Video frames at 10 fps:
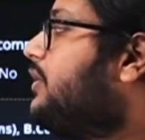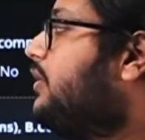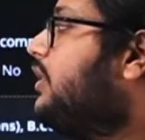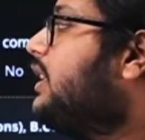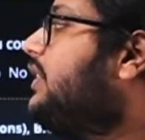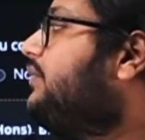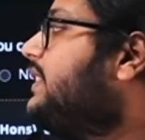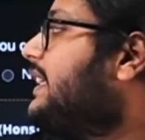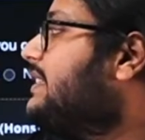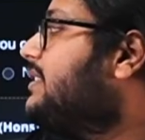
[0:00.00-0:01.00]
not. If
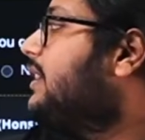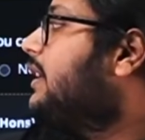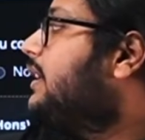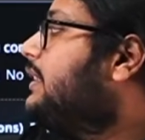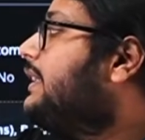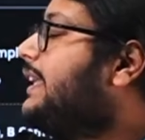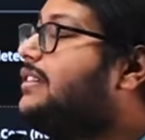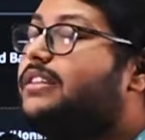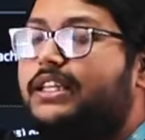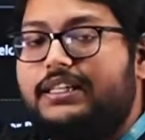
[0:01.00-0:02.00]
yes,
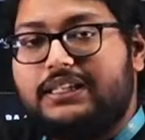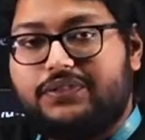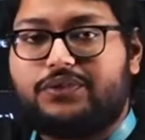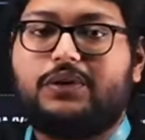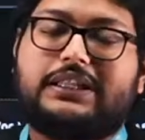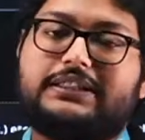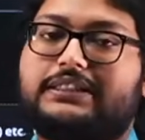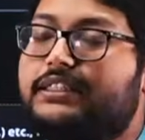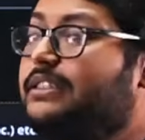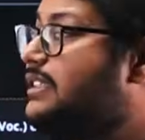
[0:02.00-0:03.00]
then they'll give you other
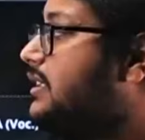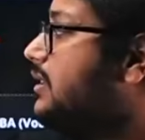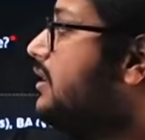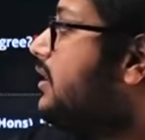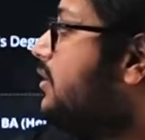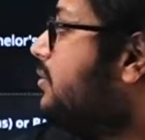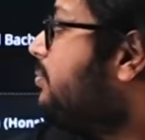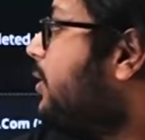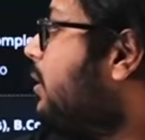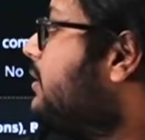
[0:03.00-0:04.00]
things. You
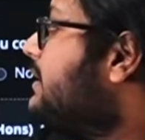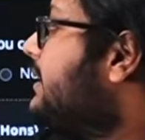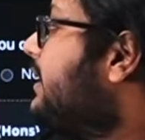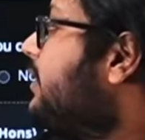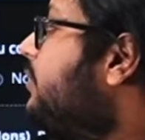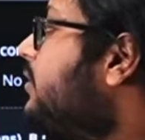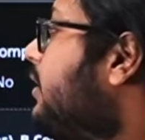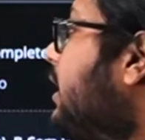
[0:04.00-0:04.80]
probably select no,